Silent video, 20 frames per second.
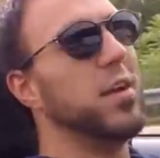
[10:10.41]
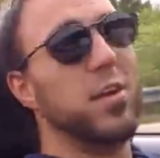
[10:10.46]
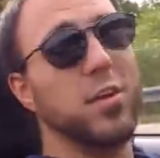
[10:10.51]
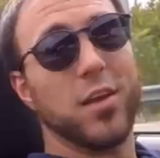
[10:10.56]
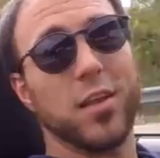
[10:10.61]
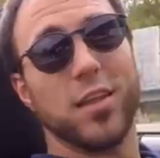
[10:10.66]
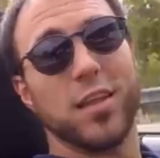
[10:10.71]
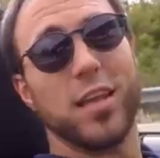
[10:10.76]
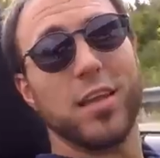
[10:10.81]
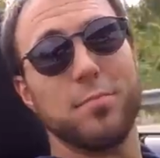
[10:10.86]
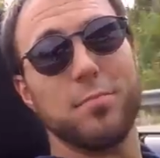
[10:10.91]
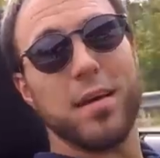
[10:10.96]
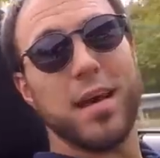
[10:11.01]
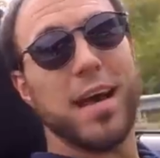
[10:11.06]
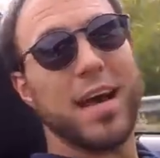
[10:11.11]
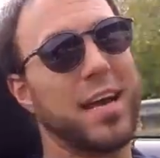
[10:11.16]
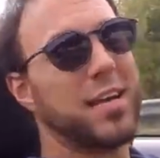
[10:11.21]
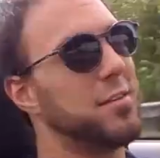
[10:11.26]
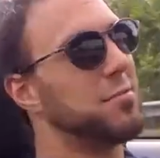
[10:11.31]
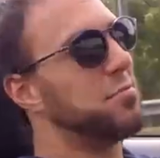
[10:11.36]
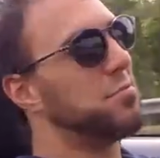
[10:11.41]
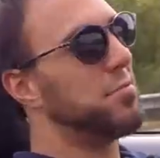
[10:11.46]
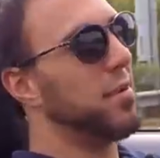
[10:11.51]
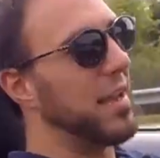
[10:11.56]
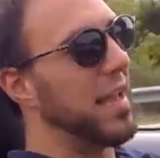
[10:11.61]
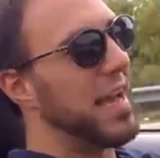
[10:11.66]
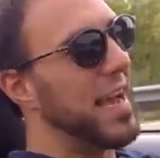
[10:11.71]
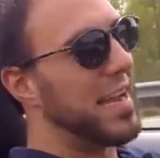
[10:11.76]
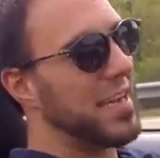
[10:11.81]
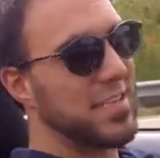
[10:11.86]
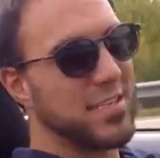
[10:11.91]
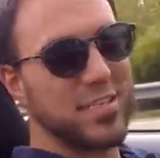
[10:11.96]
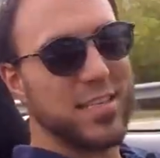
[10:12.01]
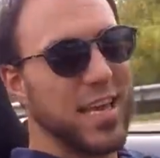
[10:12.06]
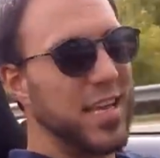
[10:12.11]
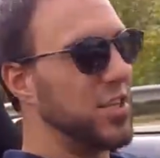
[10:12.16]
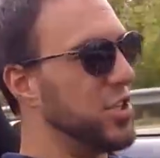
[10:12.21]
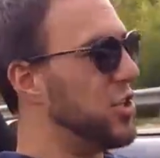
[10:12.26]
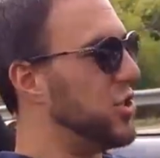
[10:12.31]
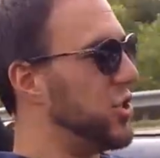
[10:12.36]
You can lean back, relax,
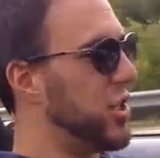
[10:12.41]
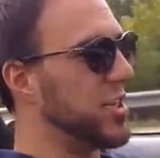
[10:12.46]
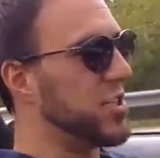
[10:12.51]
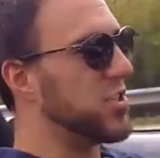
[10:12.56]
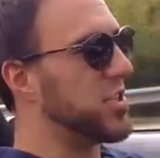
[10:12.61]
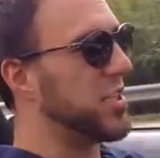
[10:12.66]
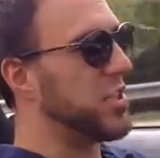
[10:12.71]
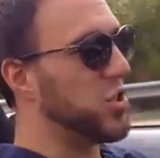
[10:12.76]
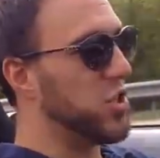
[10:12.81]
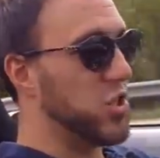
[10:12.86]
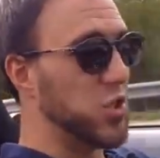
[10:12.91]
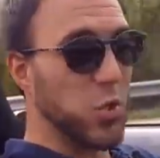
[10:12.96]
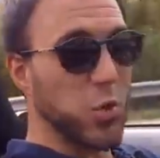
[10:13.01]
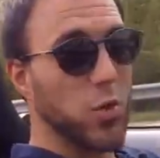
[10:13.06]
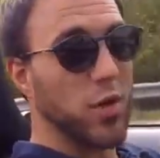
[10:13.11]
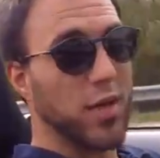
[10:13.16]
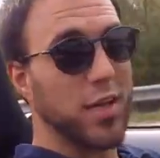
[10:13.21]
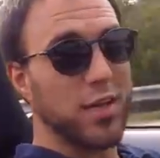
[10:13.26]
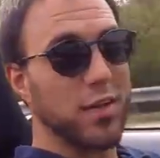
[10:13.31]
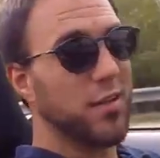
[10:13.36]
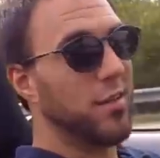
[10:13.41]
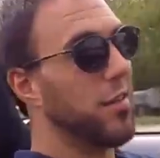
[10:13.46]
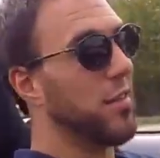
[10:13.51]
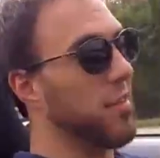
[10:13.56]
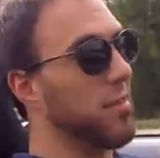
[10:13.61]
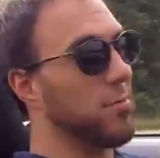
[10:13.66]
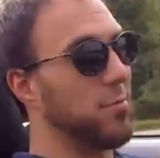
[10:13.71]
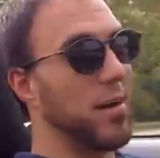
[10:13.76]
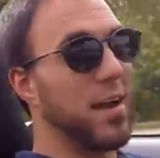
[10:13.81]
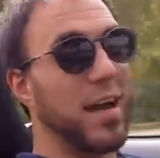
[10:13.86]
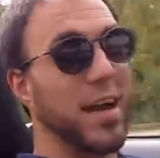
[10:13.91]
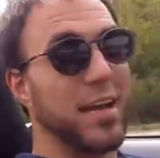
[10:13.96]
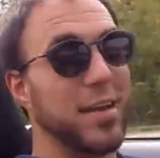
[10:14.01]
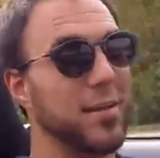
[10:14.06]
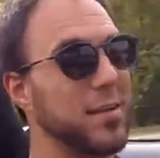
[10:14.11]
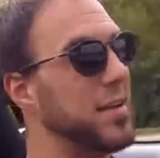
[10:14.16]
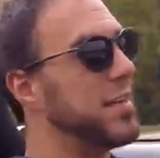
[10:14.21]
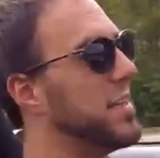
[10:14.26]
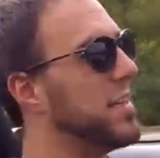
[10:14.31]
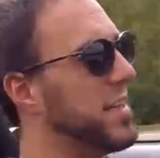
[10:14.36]
and just enjoy the ride.
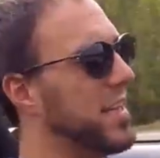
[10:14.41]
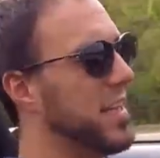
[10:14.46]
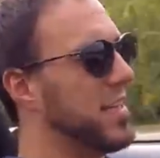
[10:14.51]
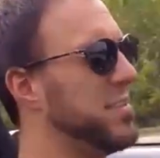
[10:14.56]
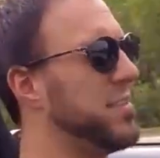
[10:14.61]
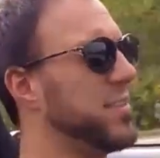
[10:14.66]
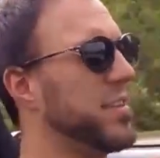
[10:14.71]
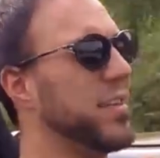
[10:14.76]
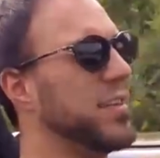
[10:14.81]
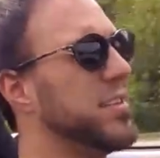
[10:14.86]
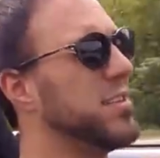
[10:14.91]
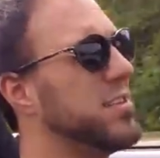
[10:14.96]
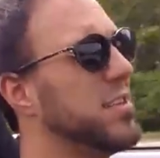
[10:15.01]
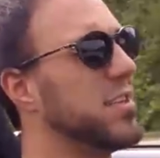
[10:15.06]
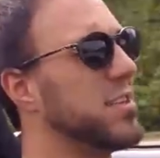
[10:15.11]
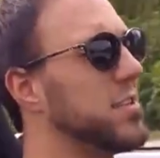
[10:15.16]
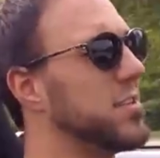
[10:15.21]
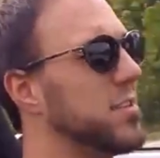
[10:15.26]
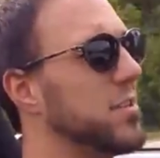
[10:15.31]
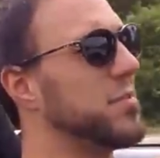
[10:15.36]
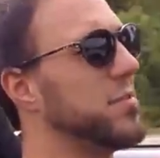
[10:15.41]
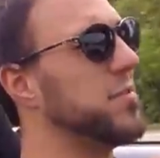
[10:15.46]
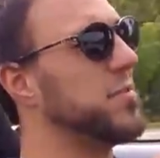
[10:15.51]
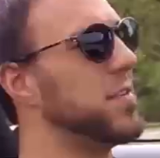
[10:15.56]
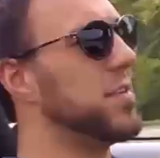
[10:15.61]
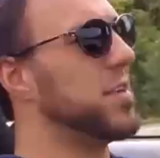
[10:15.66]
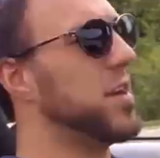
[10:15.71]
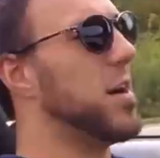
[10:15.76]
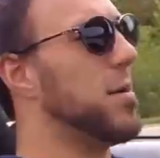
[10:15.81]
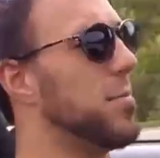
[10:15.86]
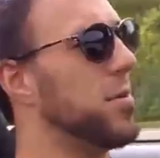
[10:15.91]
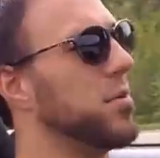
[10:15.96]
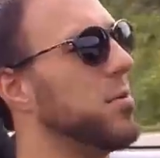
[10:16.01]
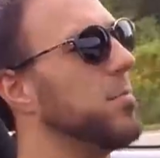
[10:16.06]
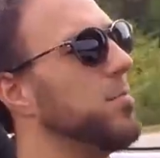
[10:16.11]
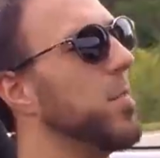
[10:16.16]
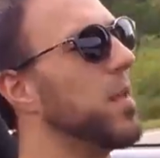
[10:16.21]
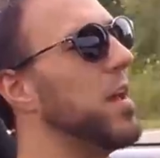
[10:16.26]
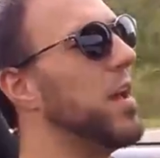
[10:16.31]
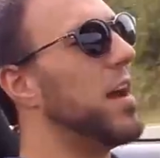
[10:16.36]
It's just
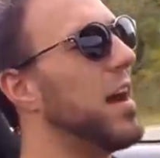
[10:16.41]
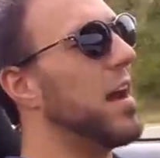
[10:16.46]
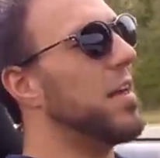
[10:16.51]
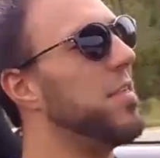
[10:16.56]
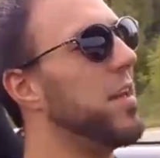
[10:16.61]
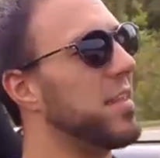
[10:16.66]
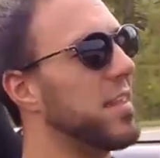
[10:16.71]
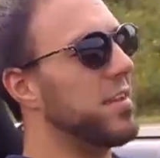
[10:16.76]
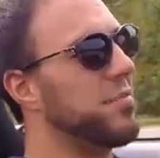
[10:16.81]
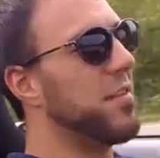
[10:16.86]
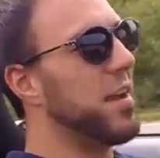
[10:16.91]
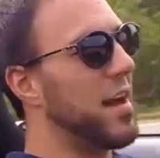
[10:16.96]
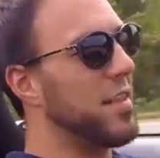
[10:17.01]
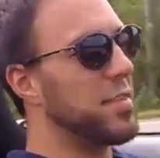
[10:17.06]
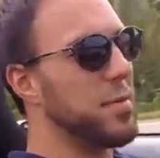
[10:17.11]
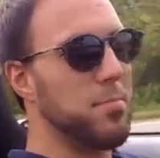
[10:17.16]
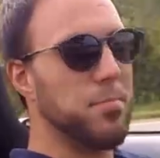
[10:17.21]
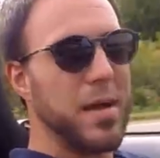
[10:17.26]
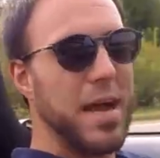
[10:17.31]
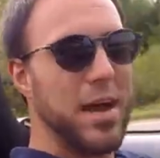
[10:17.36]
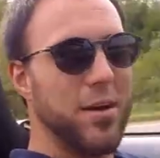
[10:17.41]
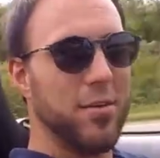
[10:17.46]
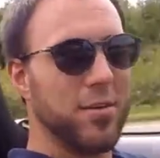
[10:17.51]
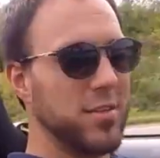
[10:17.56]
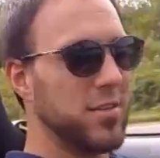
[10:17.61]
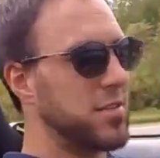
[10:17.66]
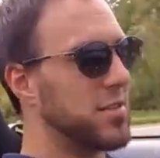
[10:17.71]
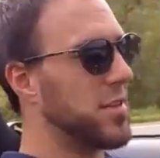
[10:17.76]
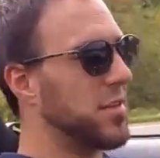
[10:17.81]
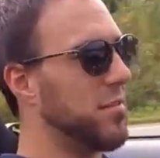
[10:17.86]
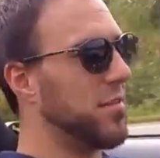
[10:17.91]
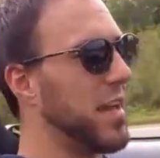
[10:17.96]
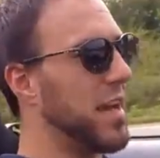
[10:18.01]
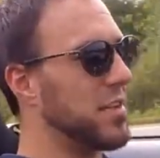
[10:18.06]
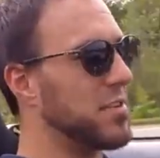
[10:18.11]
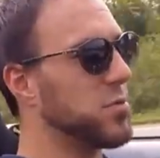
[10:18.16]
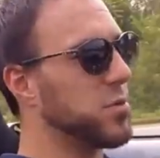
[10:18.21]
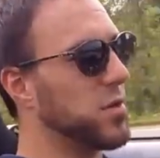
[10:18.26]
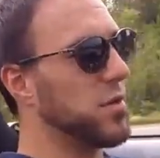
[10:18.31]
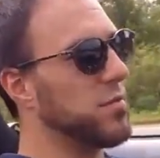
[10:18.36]
phenomenal. I think they've got the balance of
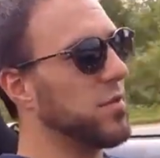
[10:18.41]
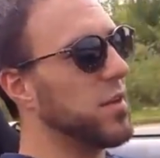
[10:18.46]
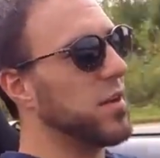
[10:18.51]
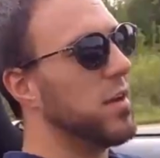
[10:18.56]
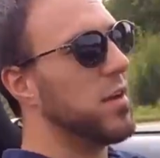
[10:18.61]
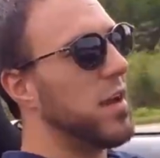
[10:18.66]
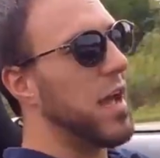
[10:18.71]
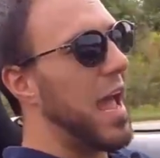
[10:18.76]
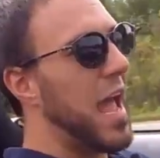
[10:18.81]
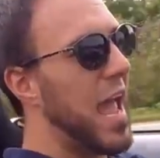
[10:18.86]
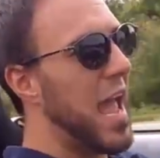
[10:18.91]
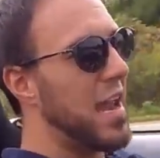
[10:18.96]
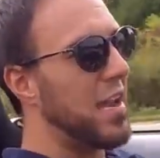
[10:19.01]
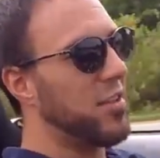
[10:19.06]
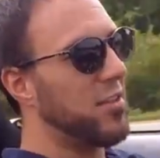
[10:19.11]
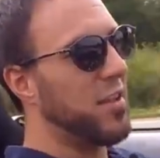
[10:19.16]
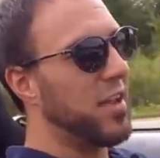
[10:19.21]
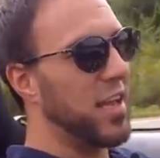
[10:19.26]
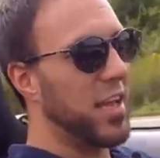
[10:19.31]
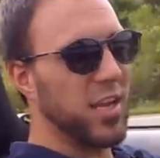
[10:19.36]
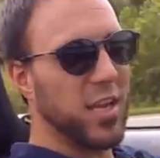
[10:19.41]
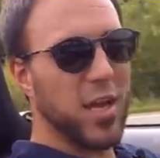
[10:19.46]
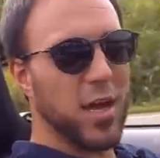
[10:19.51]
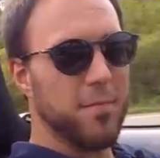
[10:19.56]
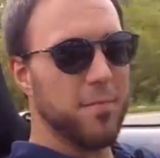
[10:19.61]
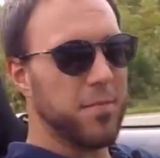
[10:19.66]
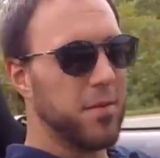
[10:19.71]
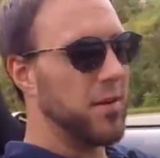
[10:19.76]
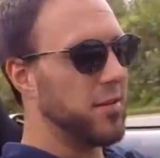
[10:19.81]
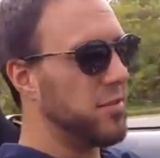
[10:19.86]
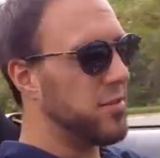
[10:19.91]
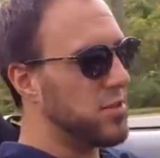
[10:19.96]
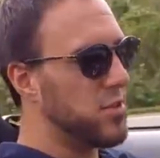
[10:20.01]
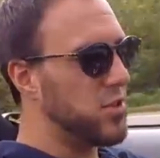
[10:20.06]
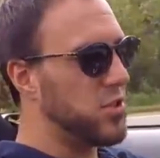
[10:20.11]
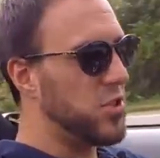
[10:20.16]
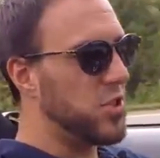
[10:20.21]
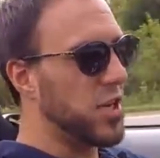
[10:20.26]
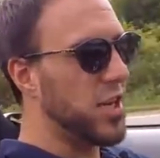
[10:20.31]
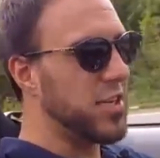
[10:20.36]
that sort of handling and comfort
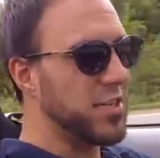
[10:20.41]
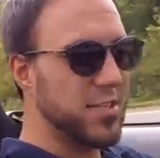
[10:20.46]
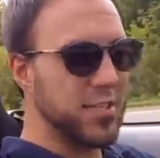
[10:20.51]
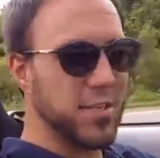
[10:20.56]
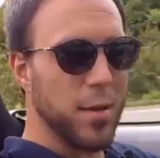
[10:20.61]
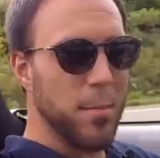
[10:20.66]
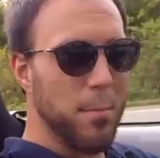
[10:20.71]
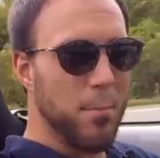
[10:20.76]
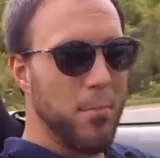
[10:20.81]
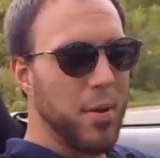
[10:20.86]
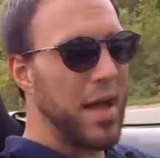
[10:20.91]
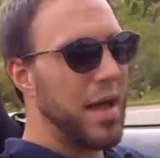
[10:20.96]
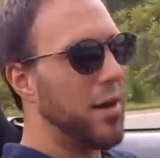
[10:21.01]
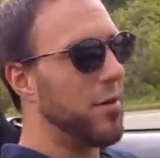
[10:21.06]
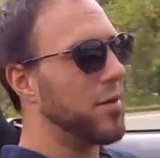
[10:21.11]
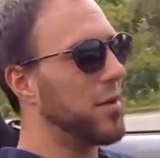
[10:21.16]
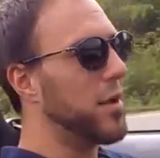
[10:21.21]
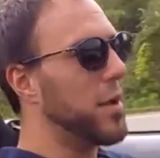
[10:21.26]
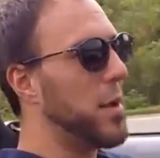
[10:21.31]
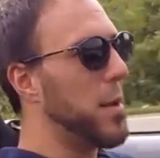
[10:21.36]
just about